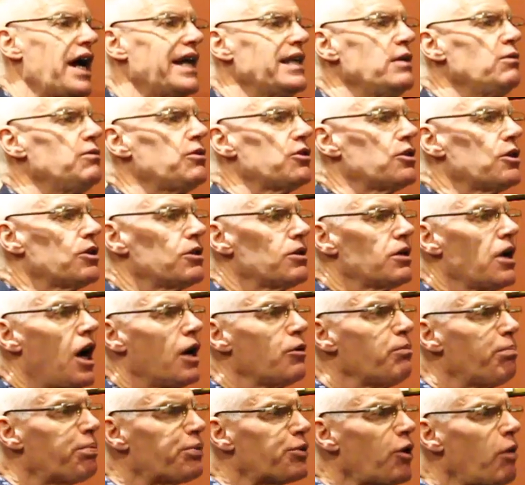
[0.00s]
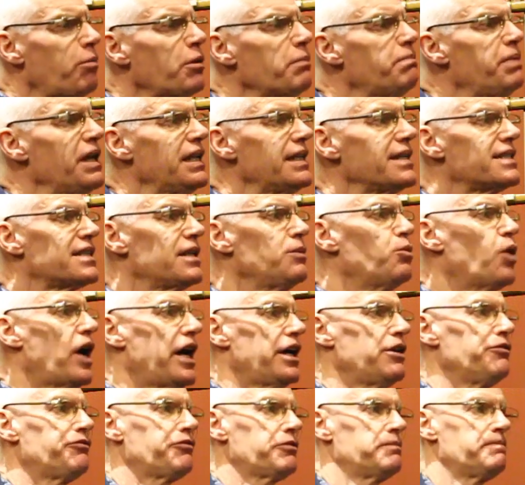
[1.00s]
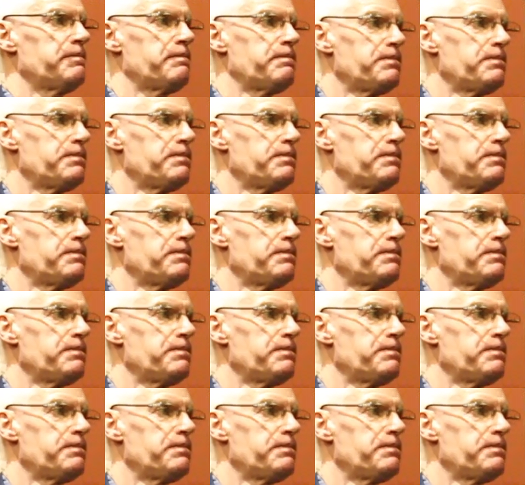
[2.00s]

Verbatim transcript: a, a probability wave.